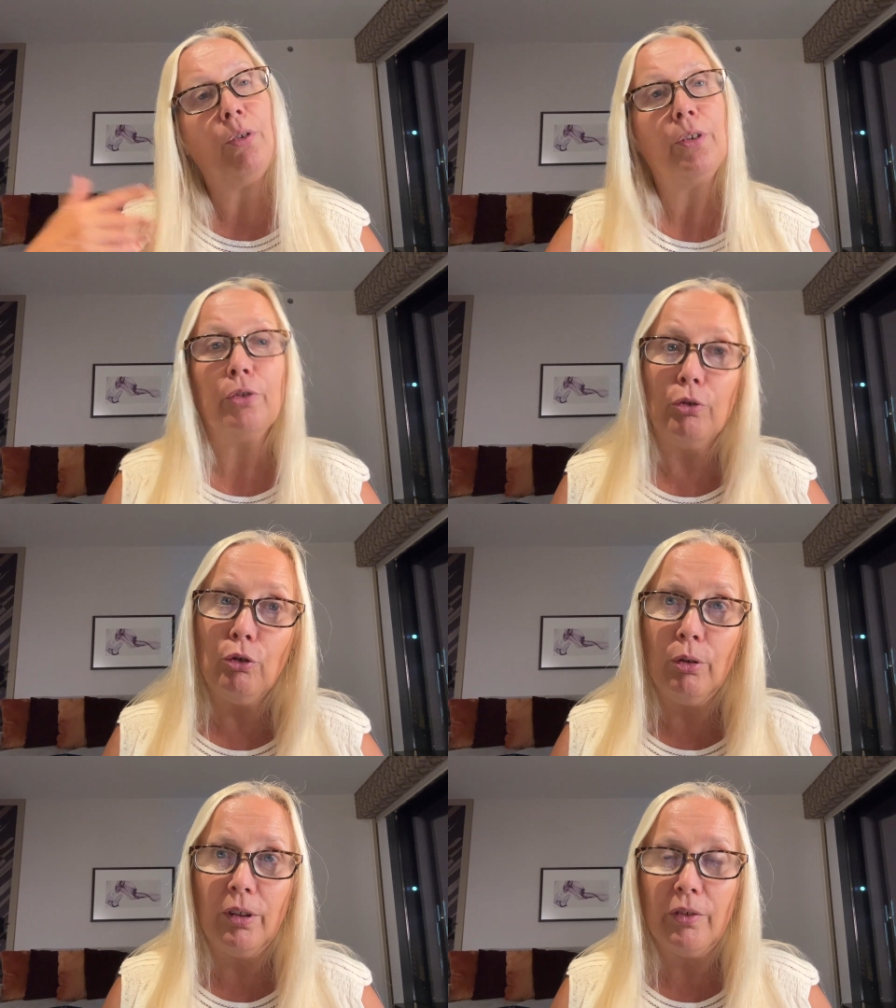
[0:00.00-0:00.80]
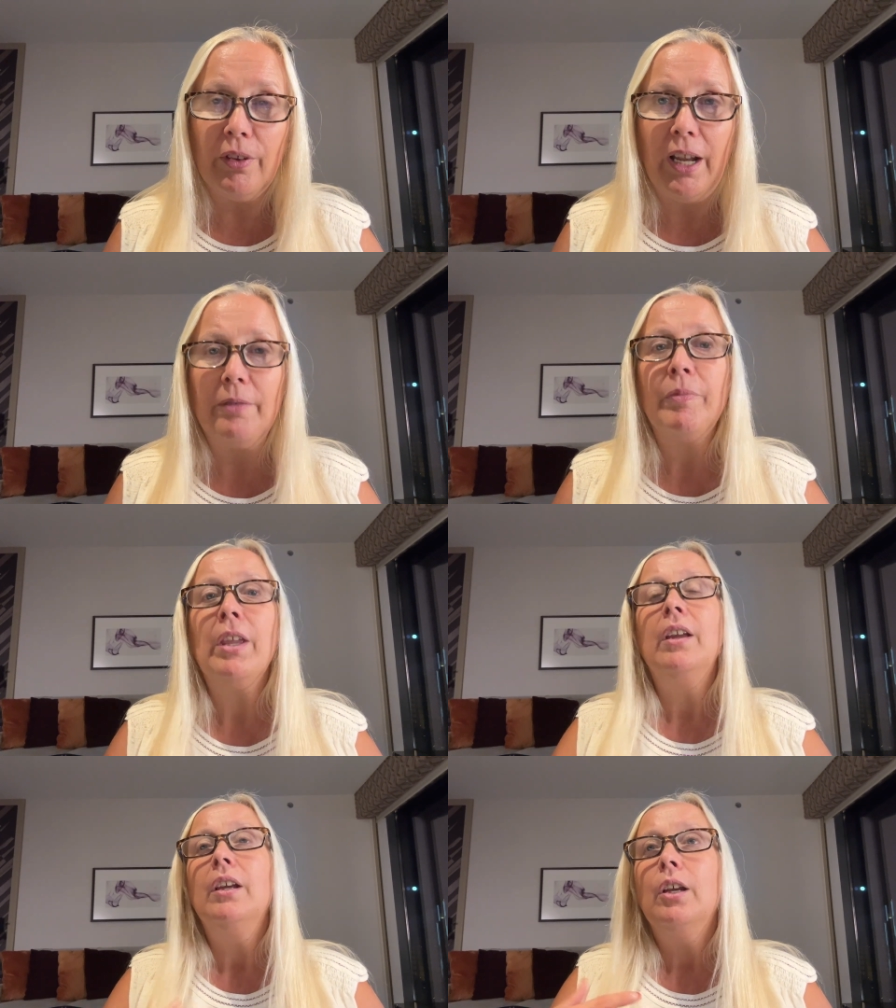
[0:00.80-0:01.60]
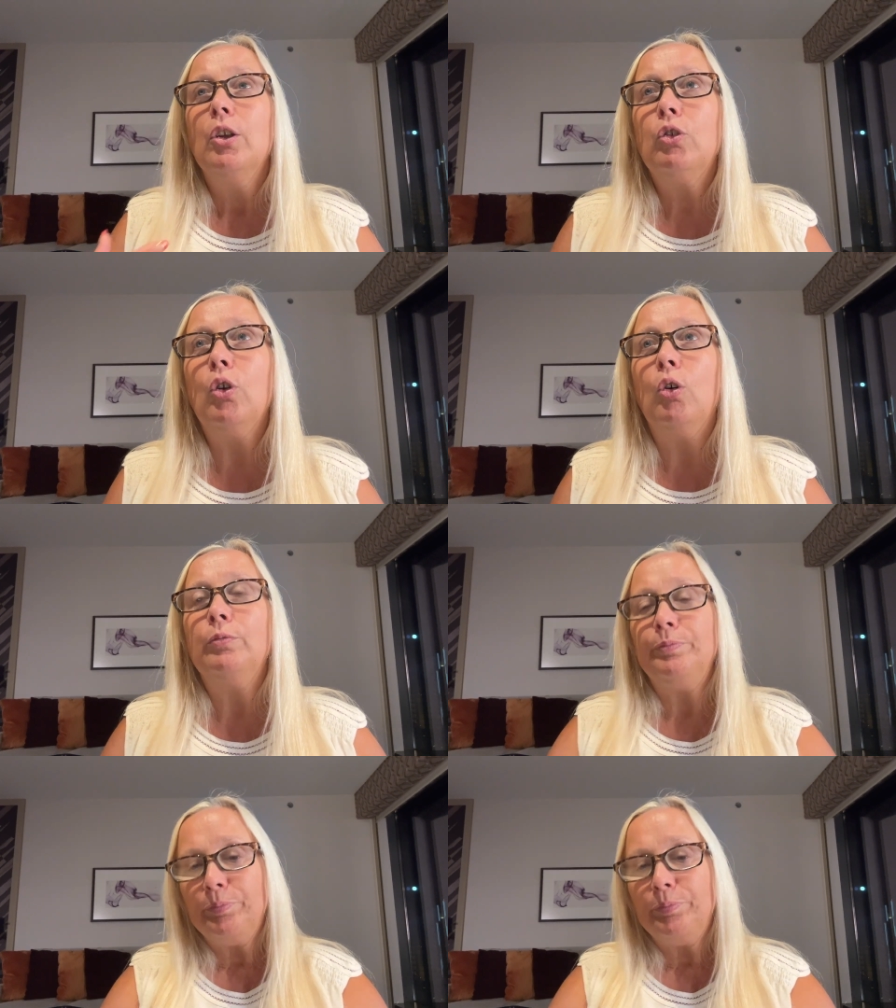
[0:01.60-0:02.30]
there's insurance for that. So